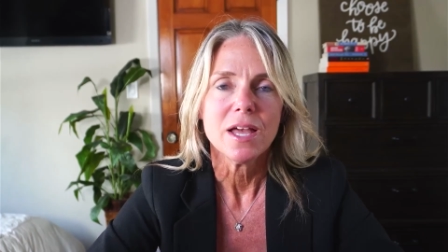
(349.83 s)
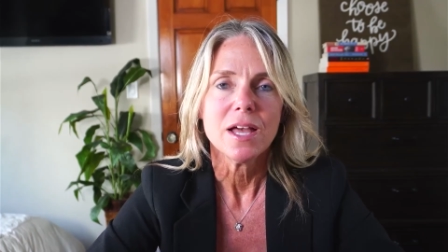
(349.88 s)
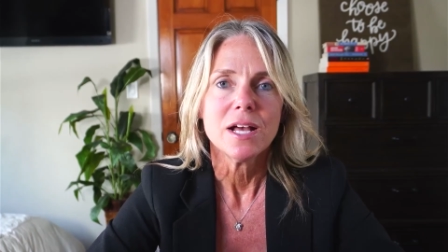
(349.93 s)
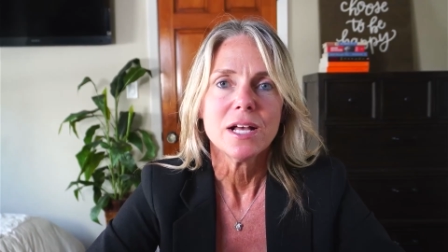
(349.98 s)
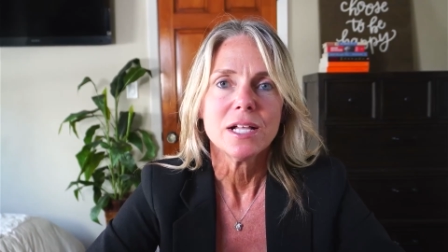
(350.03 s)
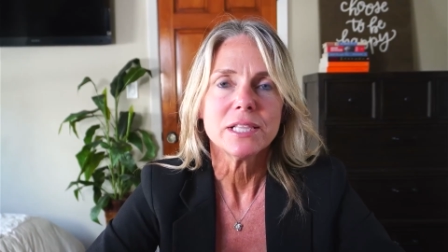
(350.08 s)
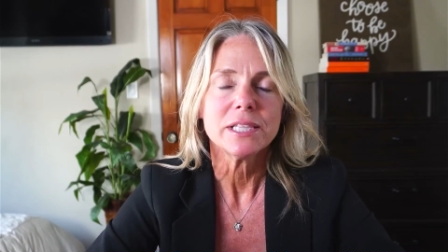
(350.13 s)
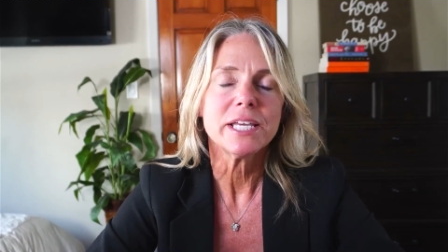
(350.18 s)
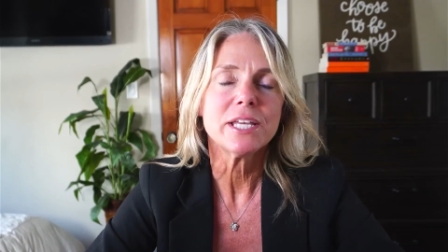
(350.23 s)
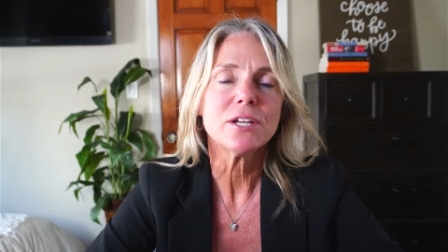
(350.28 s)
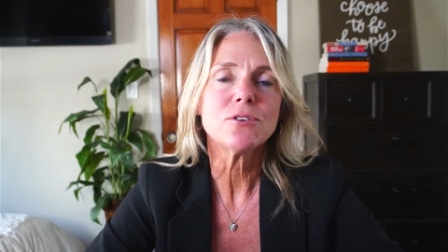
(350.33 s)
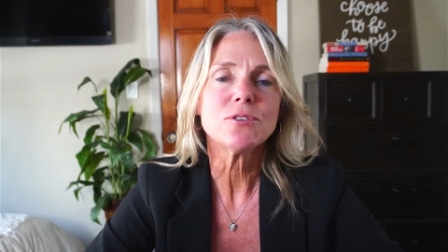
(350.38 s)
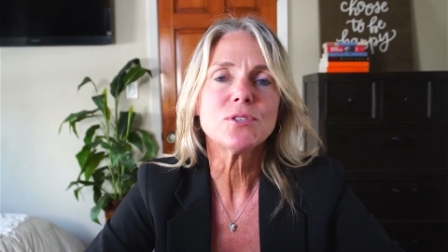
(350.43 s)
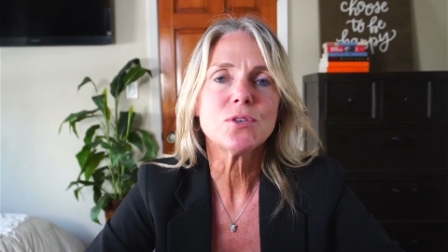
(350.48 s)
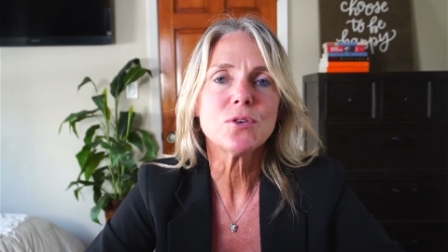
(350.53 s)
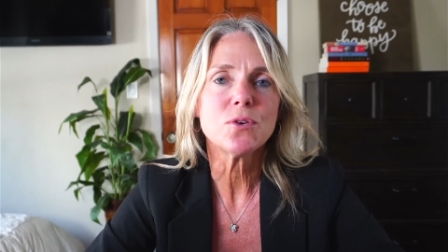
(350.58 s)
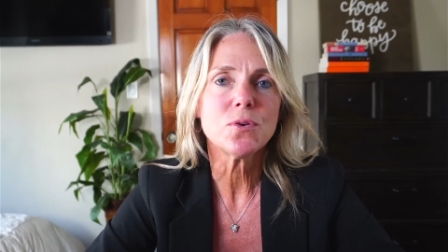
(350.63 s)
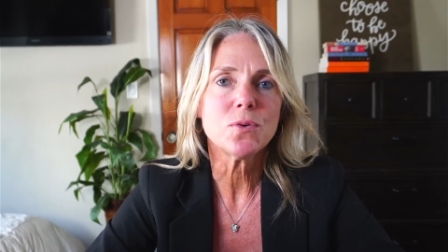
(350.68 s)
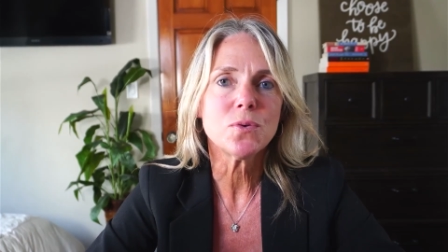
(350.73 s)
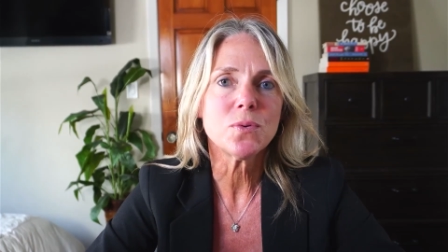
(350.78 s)
Leaders
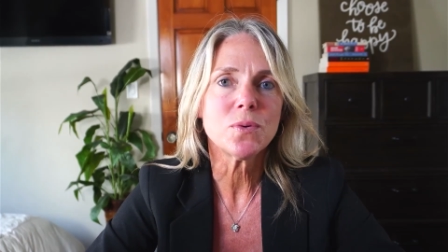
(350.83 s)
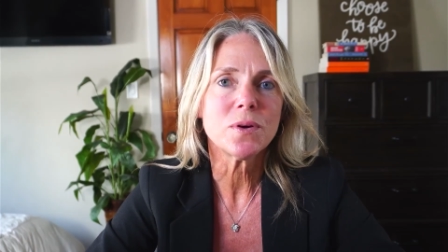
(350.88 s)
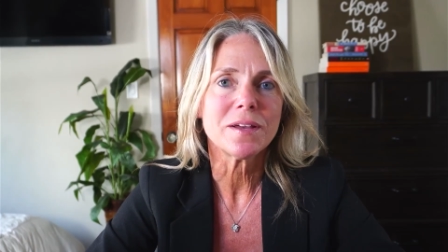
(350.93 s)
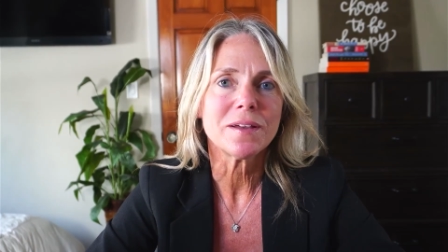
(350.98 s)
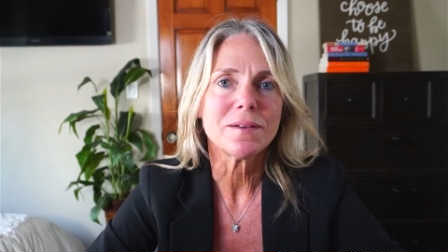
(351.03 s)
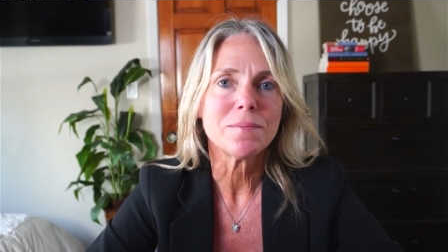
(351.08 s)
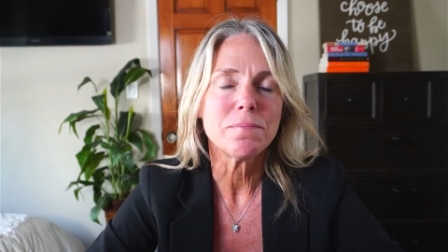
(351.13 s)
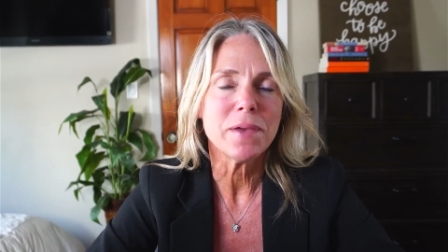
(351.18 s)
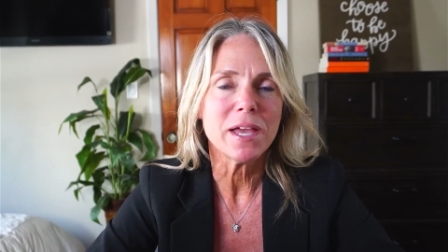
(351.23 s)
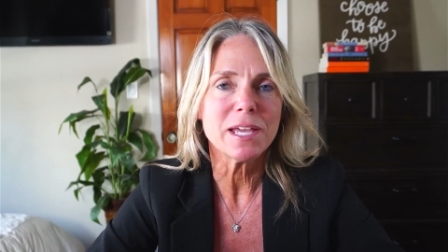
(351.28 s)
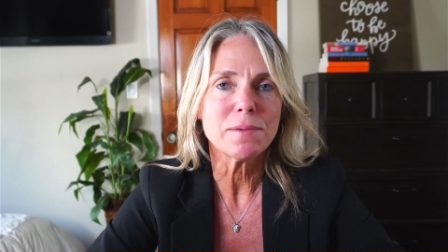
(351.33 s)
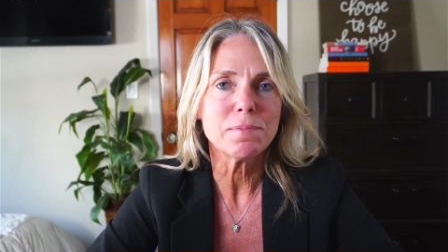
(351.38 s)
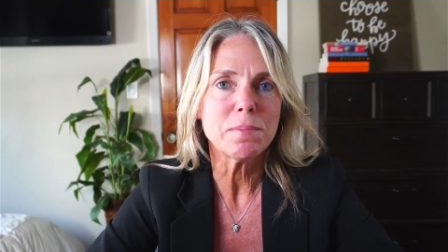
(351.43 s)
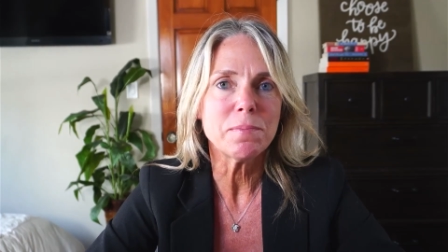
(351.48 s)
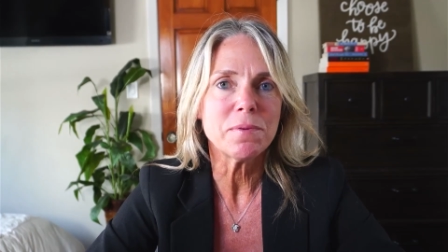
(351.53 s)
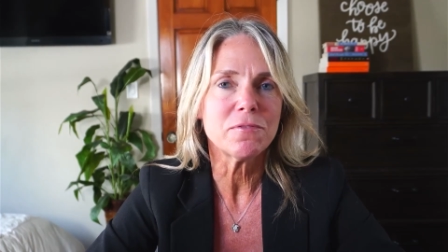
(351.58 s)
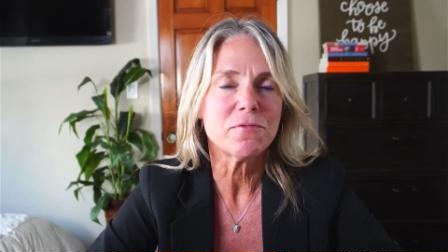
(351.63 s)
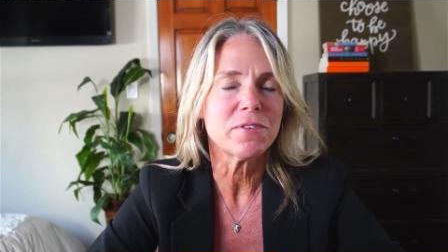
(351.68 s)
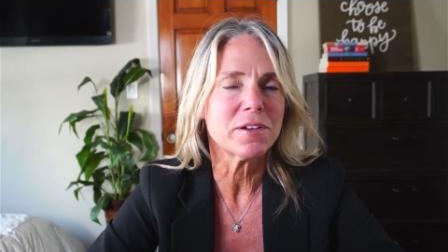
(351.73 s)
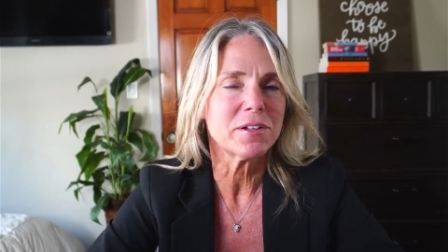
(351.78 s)
who make
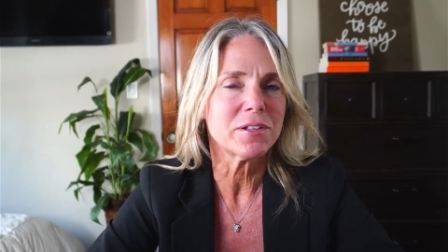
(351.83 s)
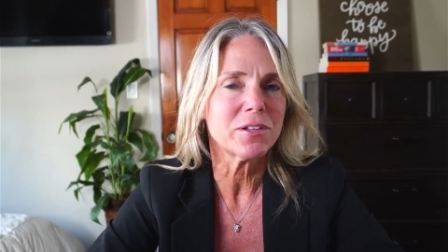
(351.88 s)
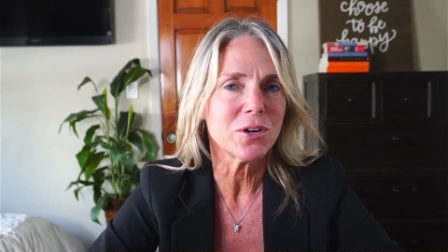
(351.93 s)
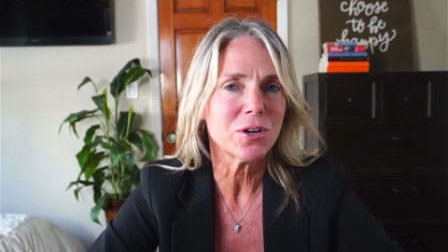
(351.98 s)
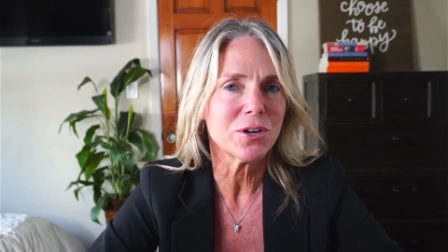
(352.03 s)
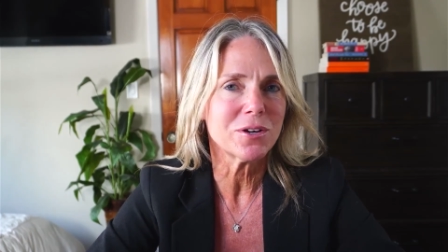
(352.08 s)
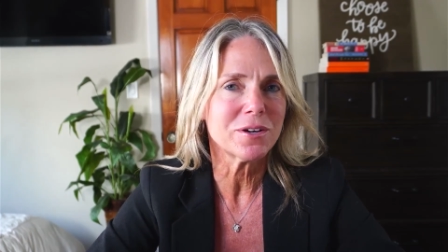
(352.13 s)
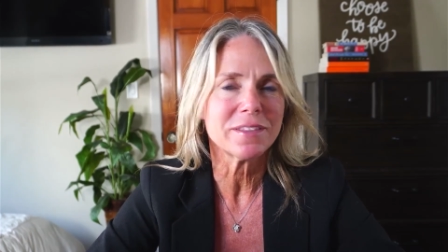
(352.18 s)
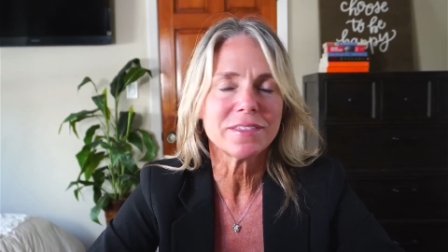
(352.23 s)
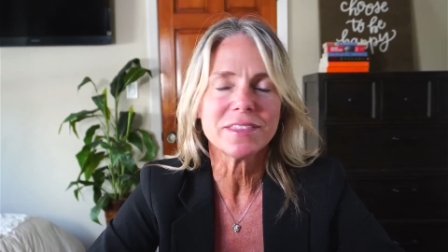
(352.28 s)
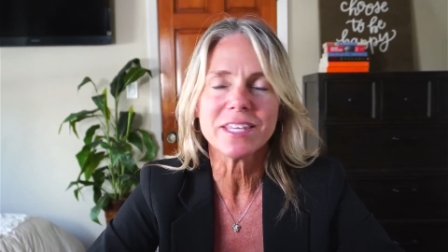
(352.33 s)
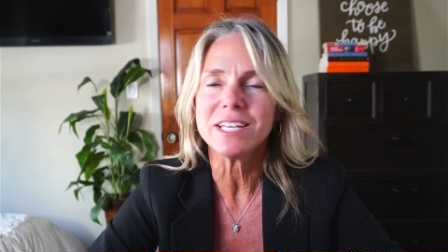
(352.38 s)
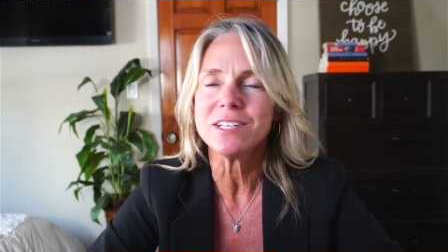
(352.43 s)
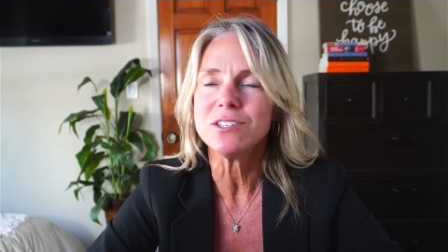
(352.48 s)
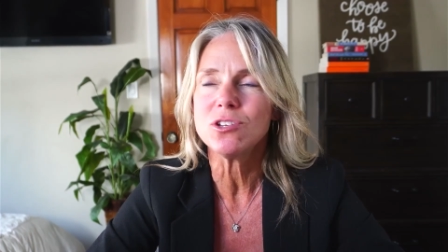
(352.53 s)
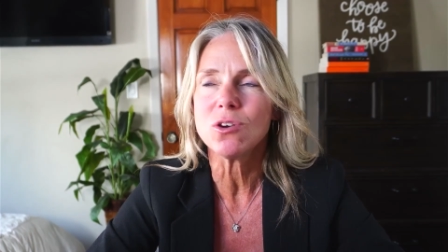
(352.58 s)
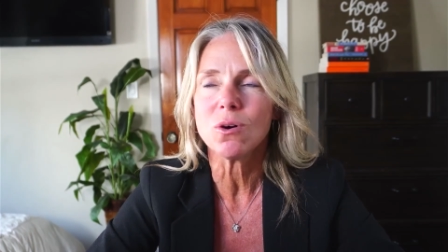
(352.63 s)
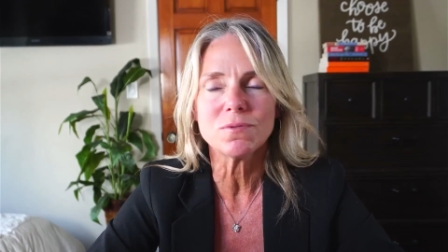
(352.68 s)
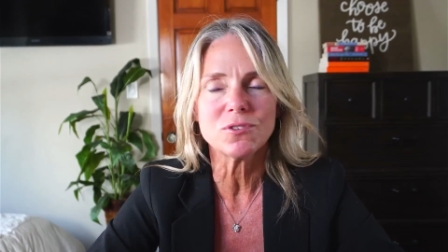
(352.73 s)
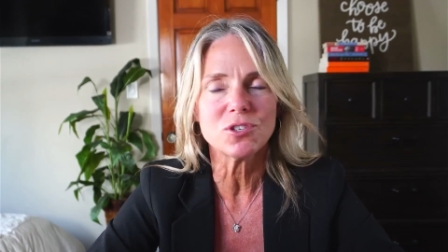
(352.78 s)
people feel heard, they
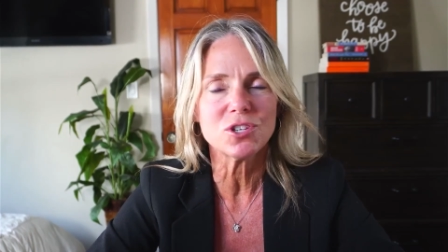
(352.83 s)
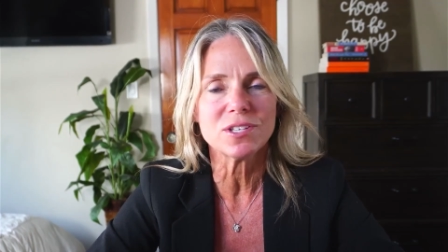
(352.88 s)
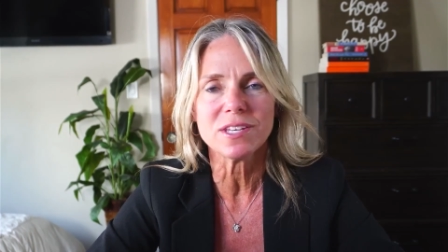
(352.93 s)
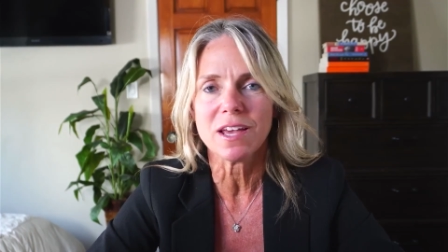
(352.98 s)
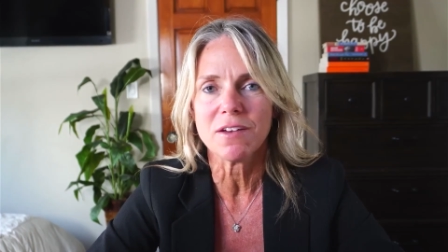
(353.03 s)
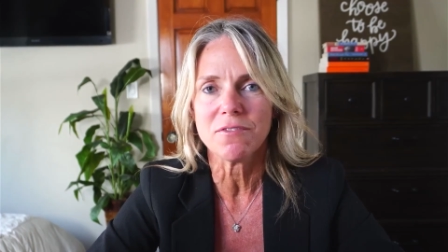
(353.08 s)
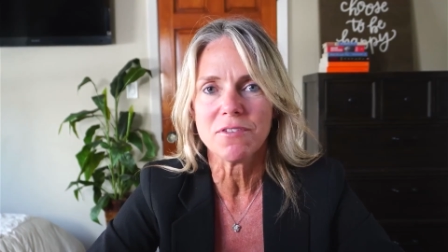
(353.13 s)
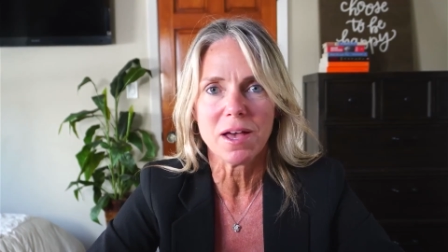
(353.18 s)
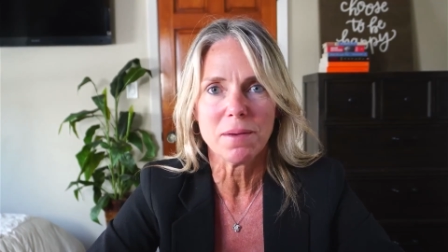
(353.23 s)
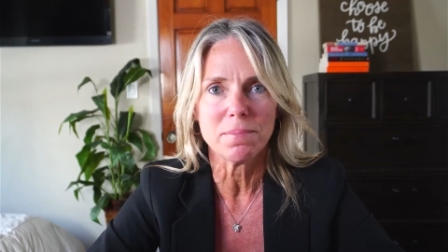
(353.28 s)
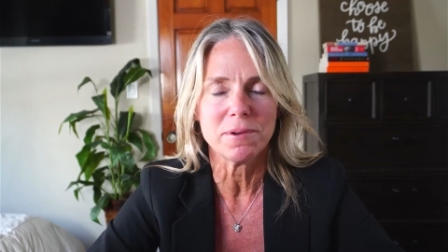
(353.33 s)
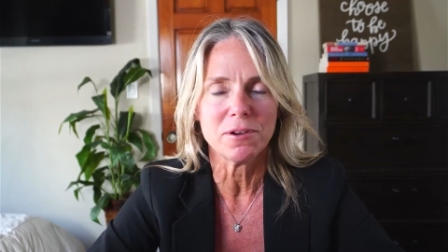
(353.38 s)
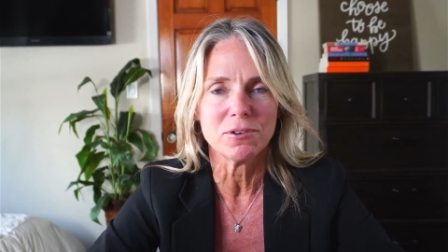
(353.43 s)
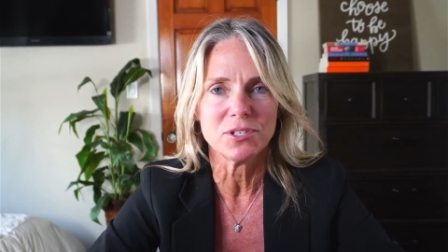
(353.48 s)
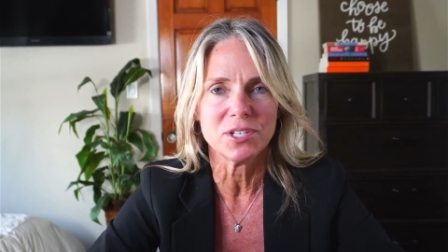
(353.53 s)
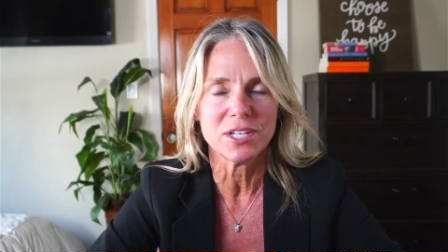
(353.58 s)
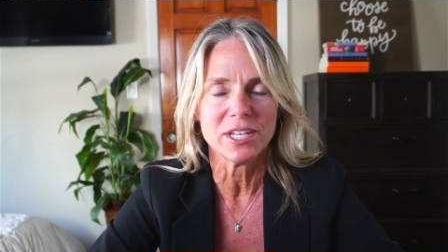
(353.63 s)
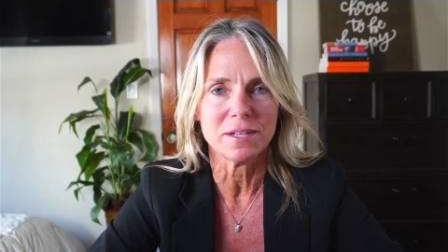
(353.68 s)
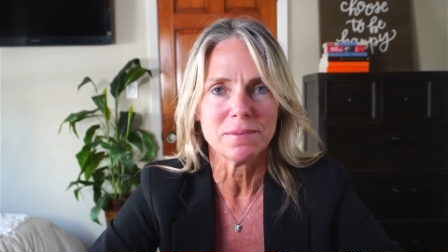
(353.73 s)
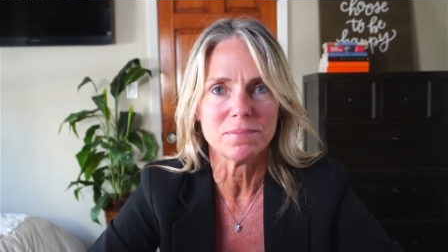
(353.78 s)
don't just have happier
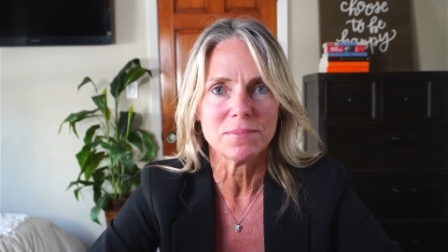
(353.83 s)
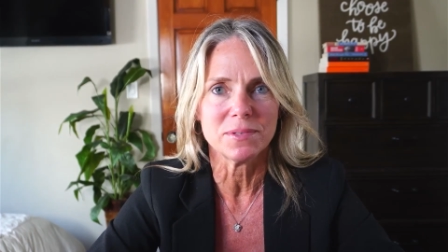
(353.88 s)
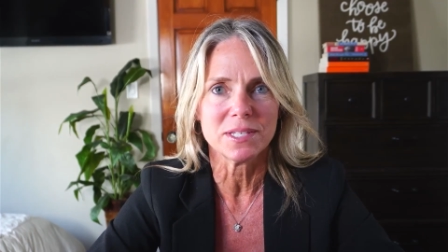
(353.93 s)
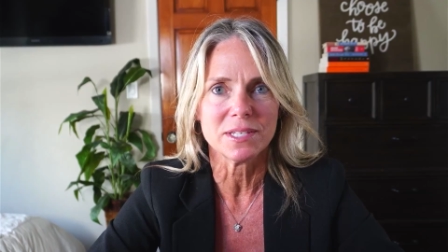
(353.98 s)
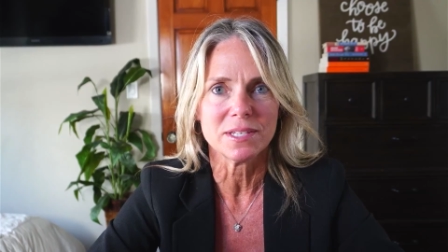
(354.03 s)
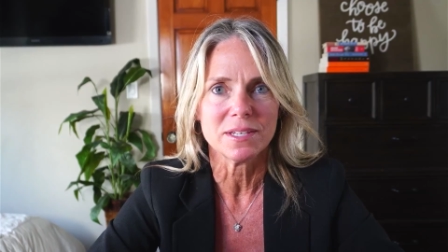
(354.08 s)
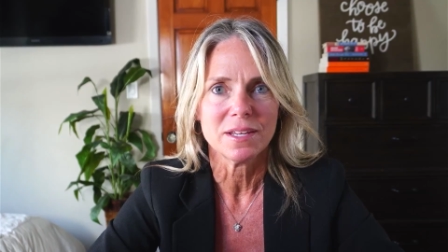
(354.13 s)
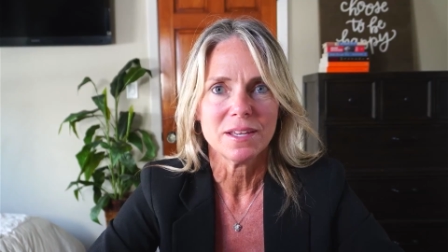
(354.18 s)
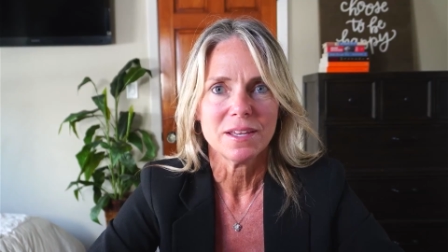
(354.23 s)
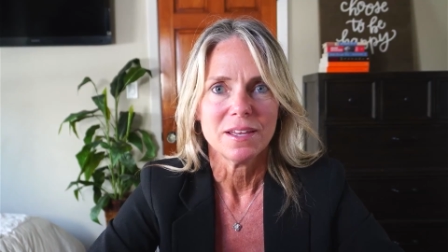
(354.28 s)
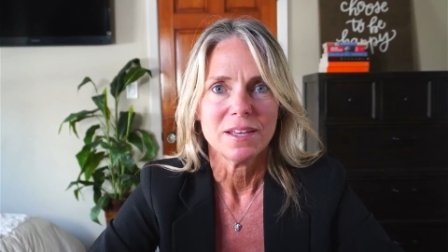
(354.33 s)
teams.